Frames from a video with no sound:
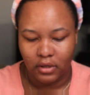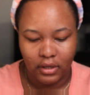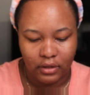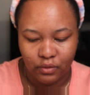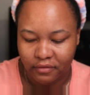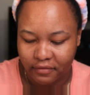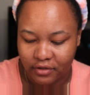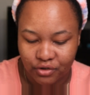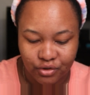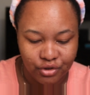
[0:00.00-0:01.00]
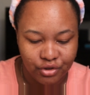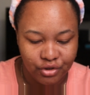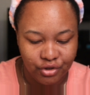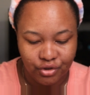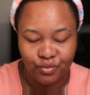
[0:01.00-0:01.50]
I don't know if I should
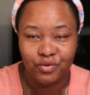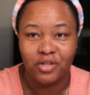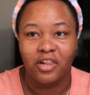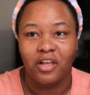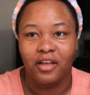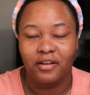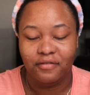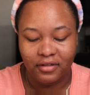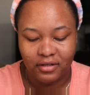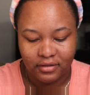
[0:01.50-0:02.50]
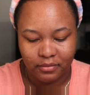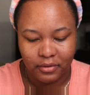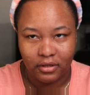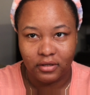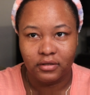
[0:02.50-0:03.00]
use a lot of this
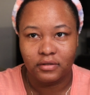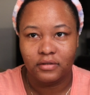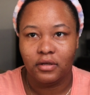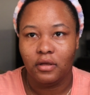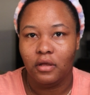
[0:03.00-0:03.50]
because